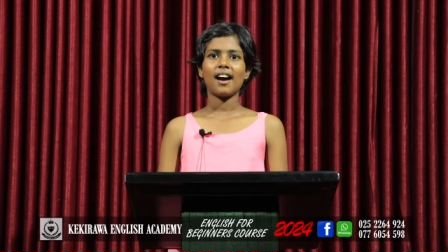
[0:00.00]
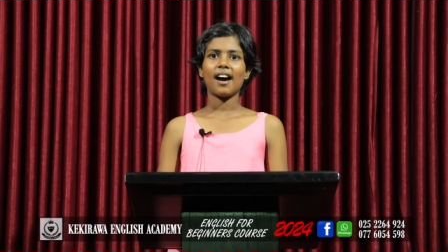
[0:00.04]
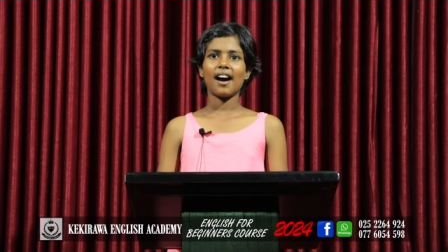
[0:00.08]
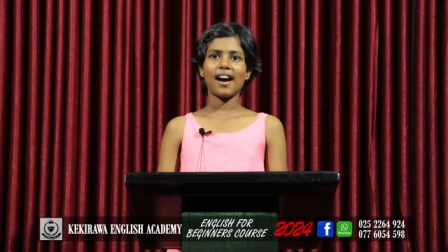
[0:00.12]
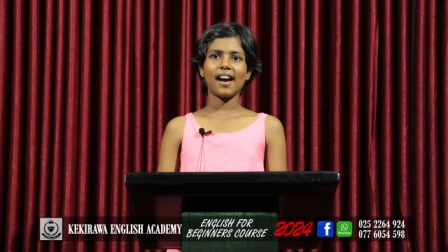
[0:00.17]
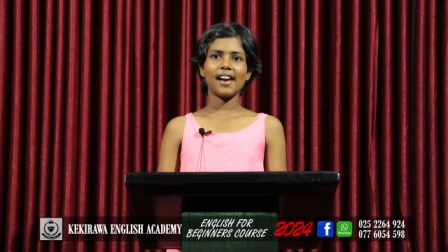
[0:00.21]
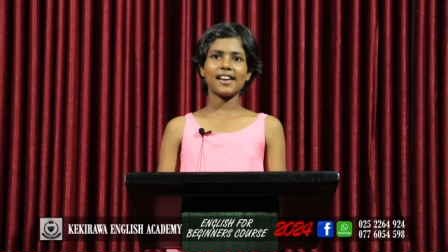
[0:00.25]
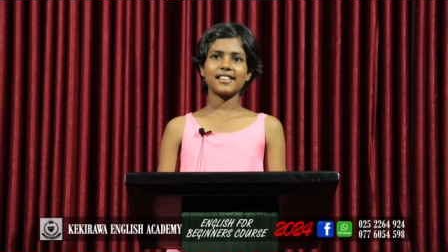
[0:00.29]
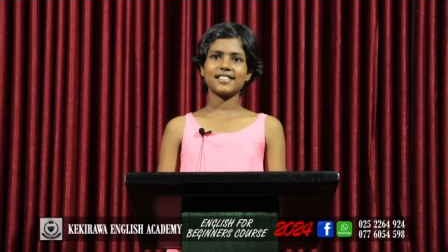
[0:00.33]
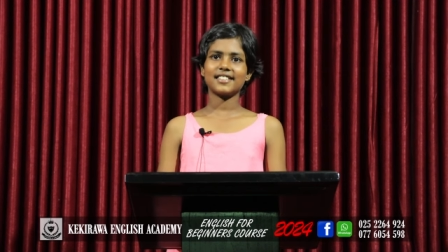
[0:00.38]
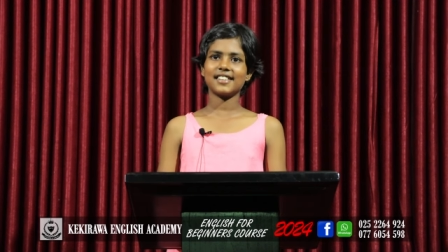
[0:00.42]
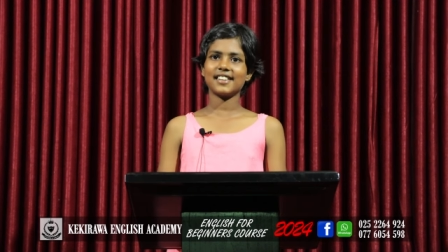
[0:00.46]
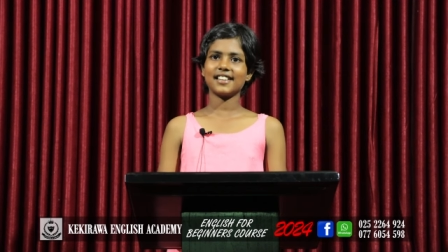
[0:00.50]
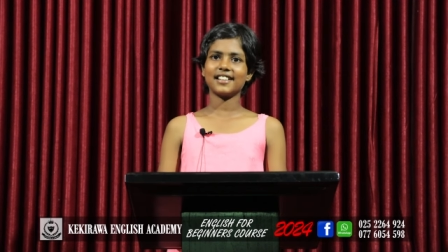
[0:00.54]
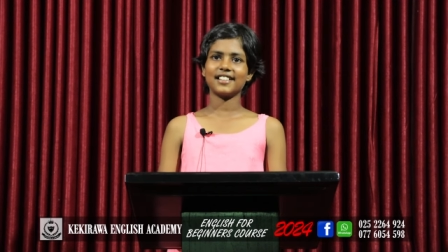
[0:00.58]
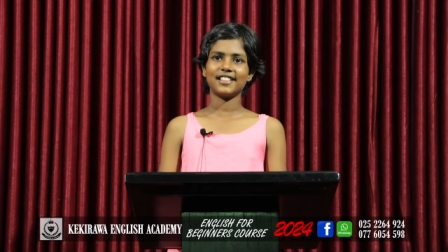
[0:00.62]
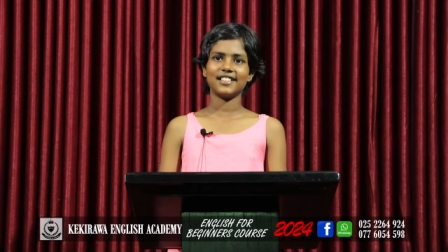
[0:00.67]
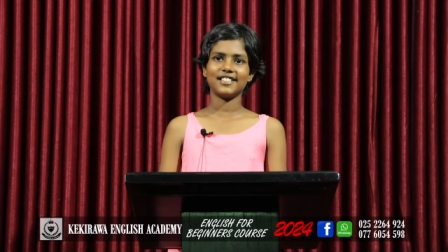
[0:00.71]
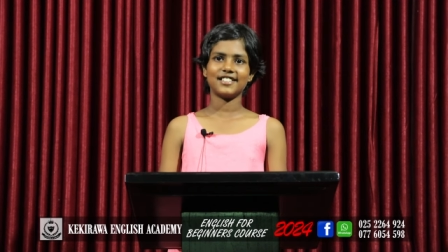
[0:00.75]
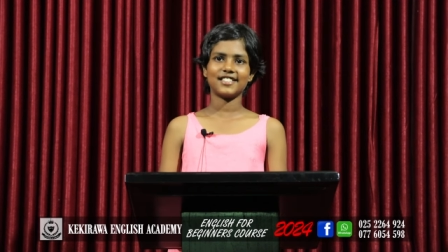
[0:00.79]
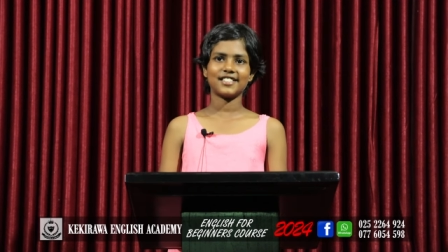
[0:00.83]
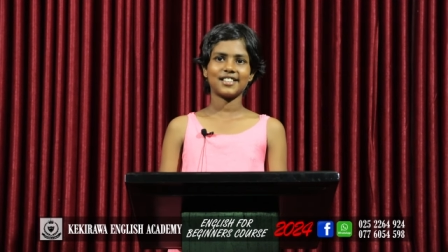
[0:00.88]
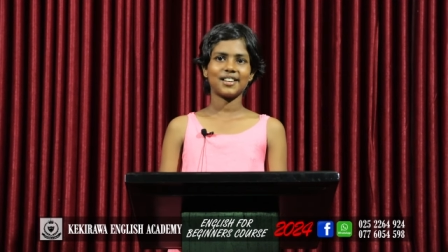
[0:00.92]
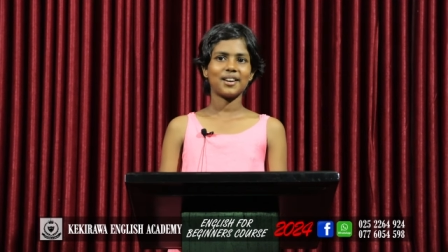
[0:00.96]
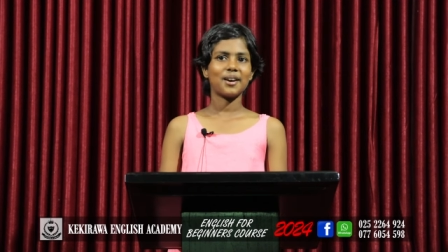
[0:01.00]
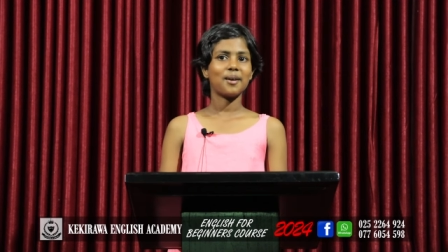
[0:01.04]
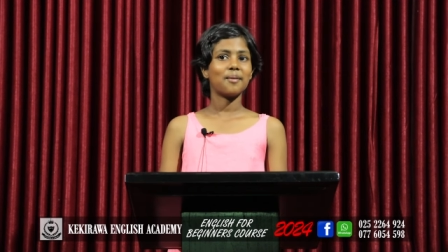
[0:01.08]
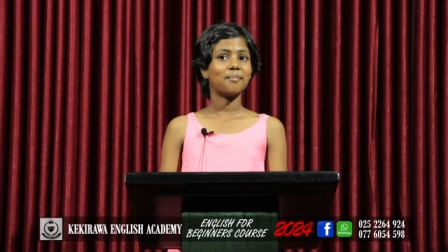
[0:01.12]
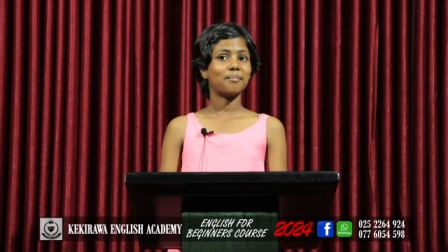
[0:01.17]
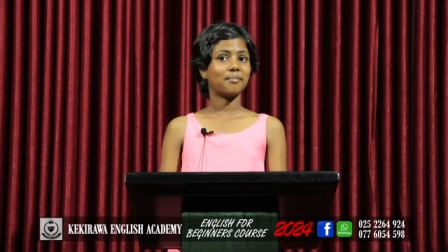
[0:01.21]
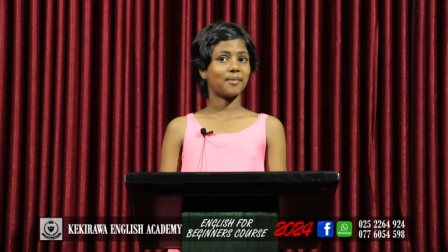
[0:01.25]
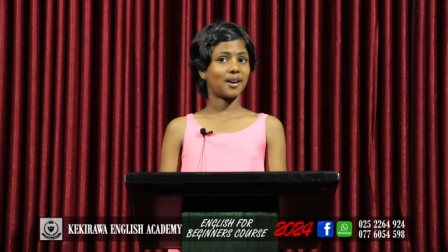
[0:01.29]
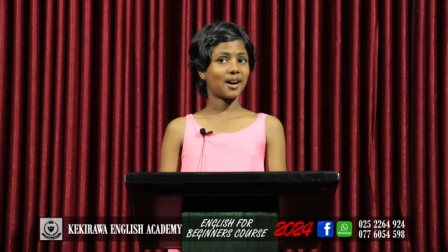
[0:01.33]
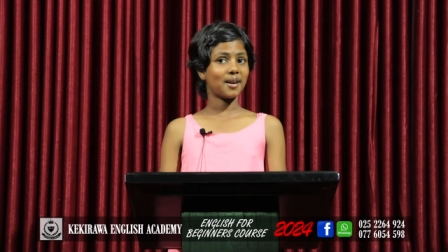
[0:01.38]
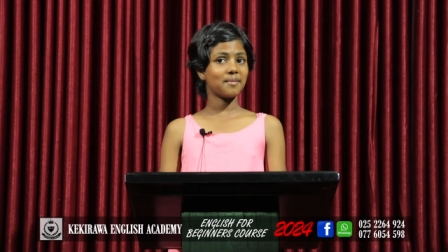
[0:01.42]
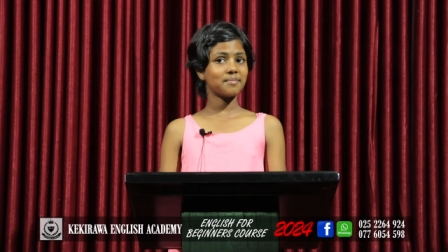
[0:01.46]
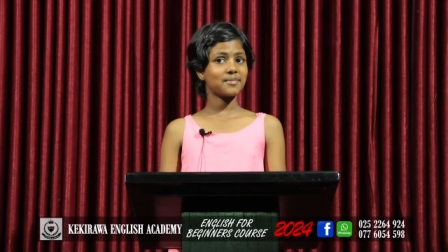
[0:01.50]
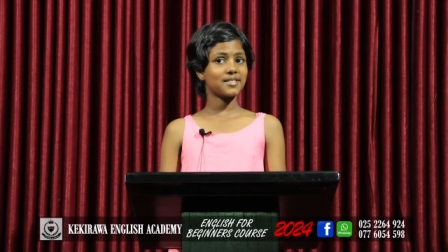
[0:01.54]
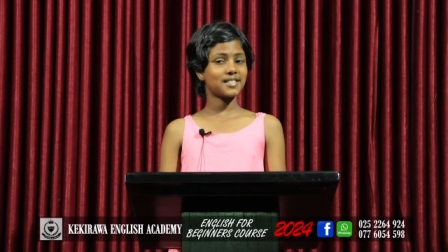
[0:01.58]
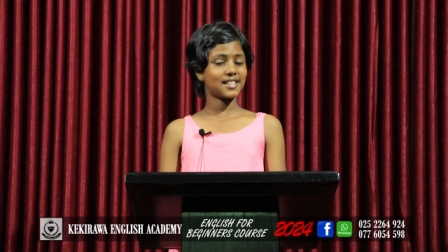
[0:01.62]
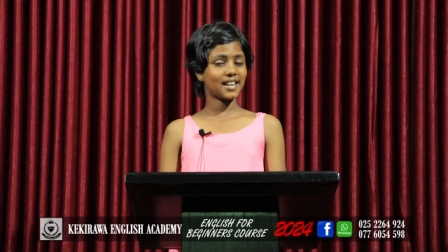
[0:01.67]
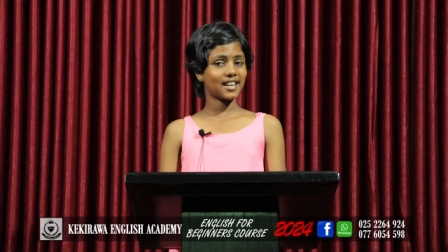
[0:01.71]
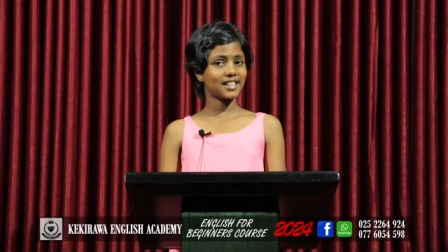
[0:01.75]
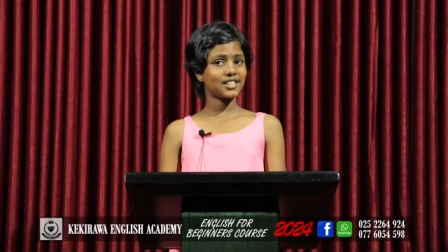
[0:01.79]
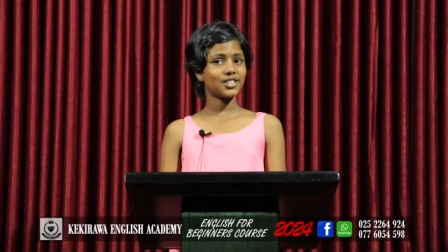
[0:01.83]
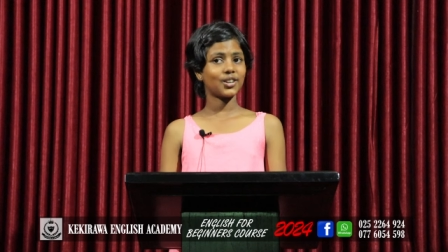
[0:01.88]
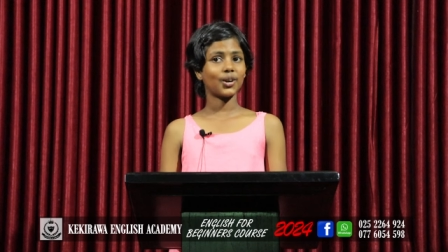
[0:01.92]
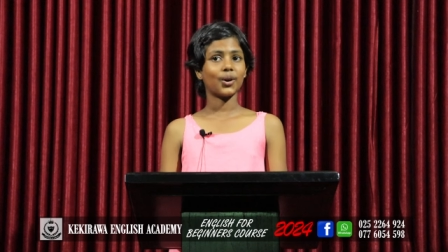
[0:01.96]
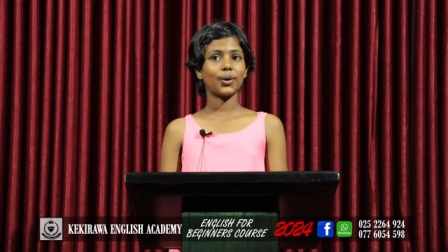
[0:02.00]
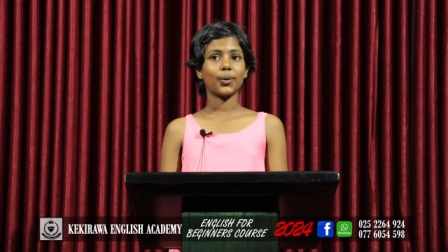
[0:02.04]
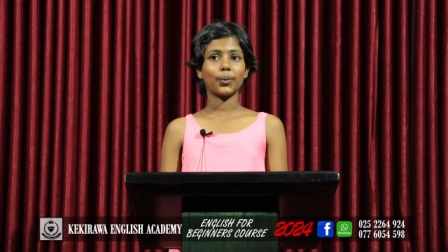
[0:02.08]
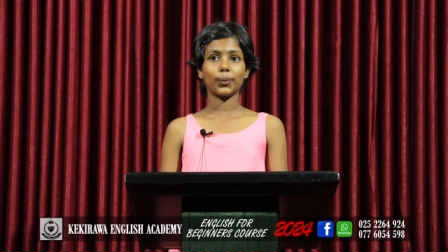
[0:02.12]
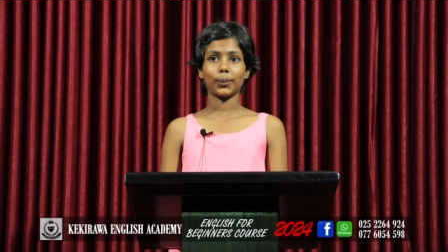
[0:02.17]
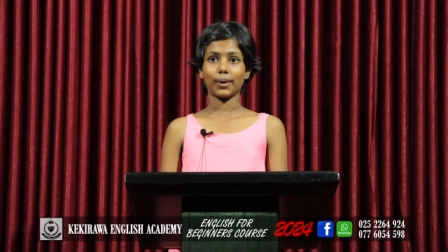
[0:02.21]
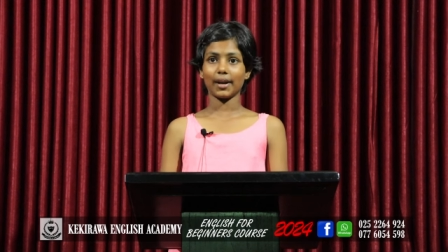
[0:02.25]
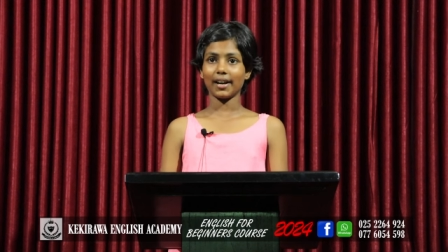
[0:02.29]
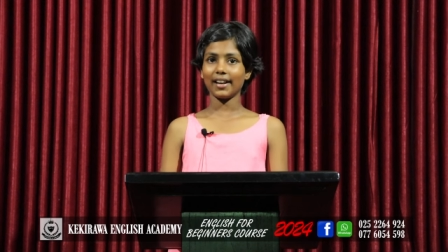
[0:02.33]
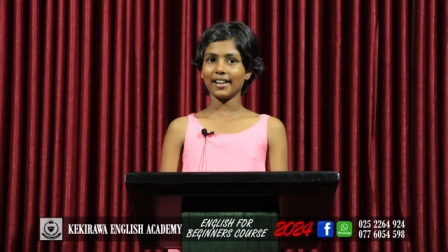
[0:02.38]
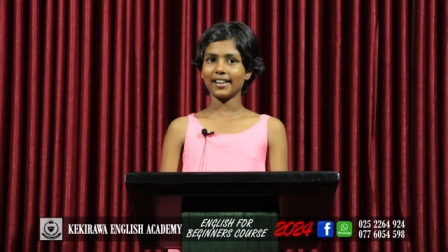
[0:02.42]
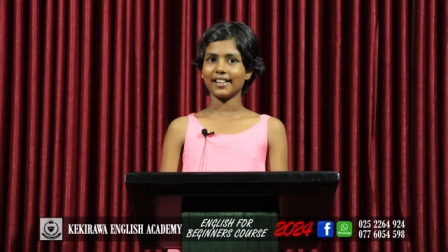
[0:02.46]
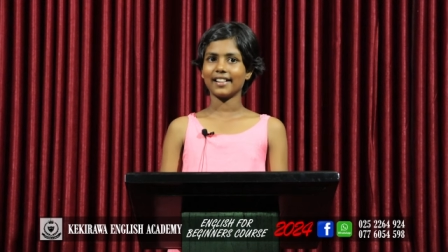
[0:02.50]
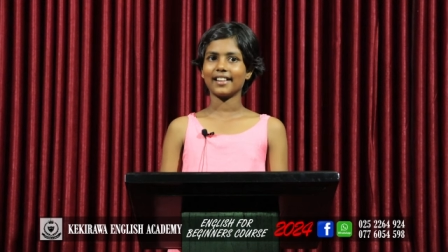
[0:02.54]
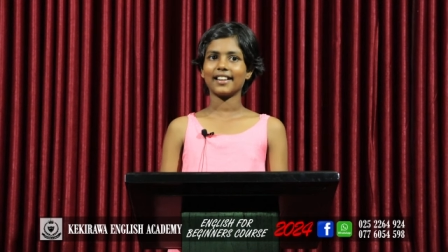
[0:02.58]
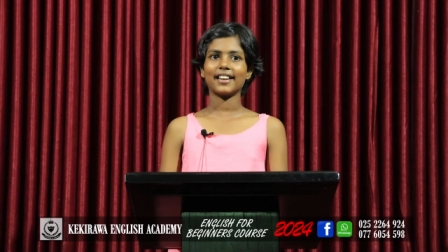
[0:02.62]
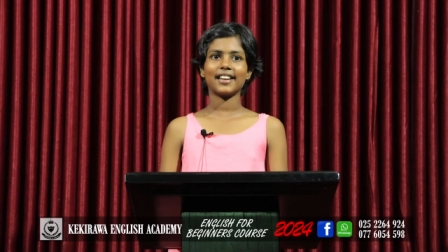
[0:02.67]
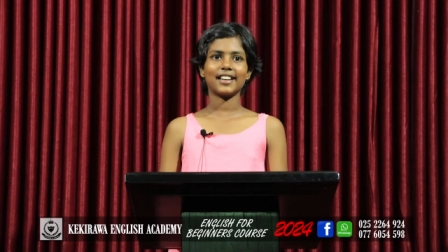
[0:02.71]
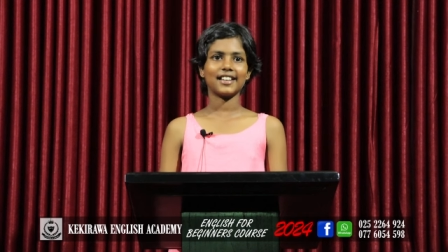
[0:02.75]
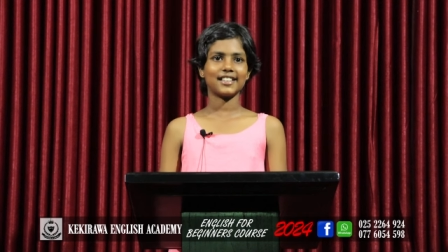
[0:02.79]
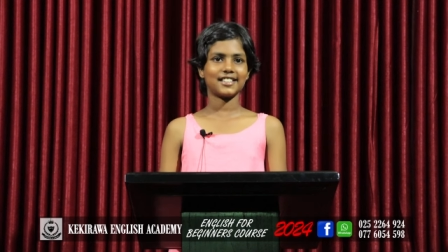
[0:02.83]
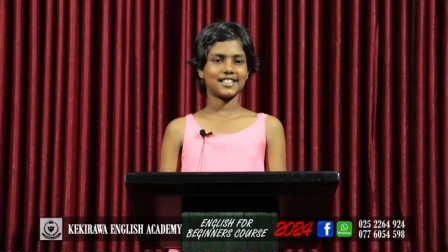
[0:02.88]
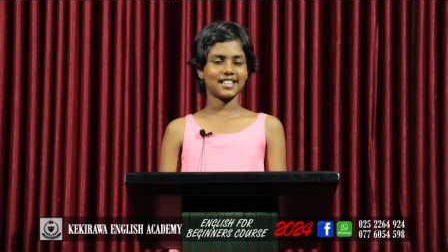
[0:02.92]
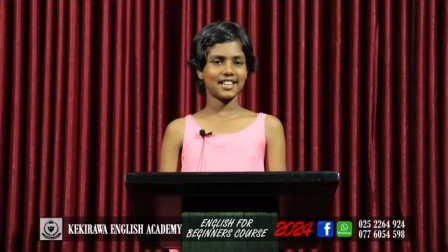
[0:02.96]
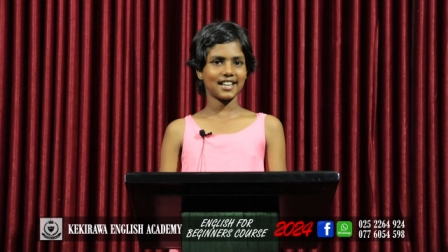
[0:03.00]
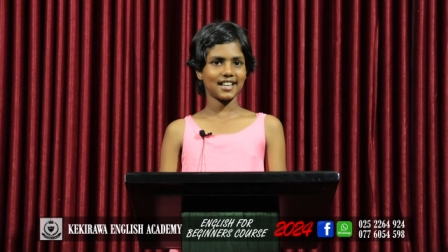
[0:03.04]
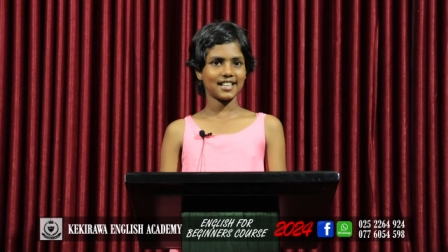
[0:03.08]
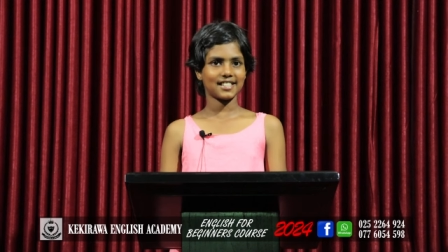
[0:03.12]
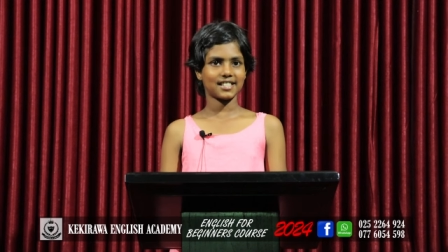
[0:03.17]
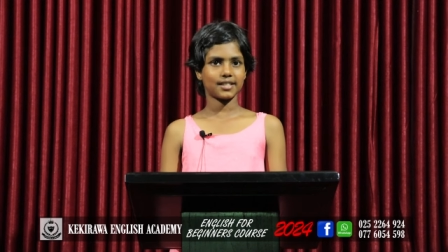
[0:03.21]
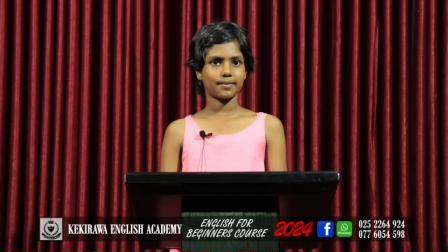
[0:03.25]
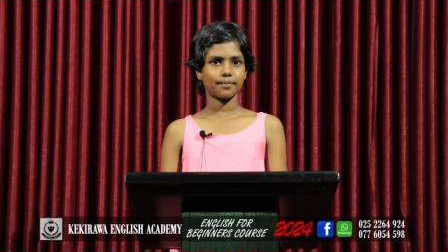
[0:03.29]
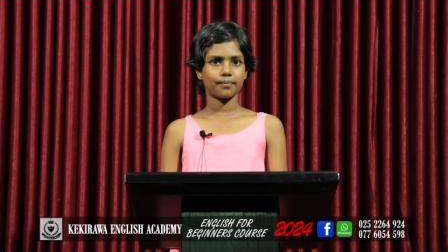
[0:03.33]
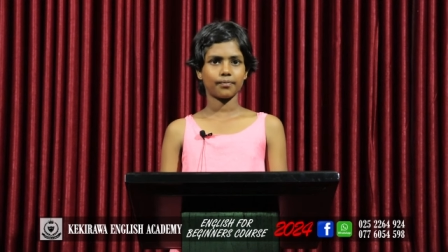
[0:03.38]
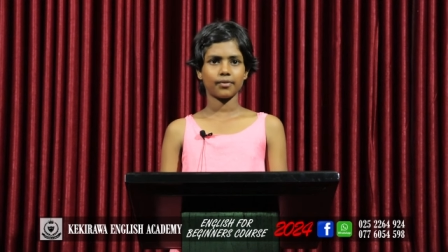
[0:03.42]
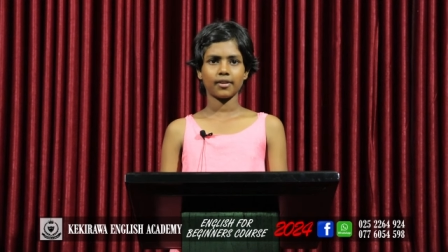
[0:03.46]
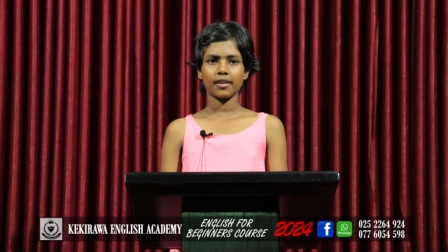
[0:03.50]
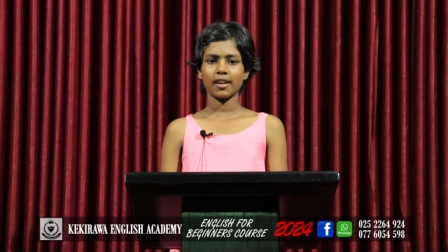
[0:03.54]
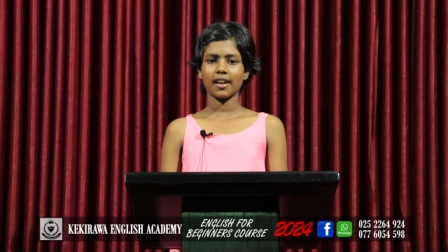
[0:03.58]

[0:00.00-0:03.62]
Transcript: I giggled. Mom said, Well, it is.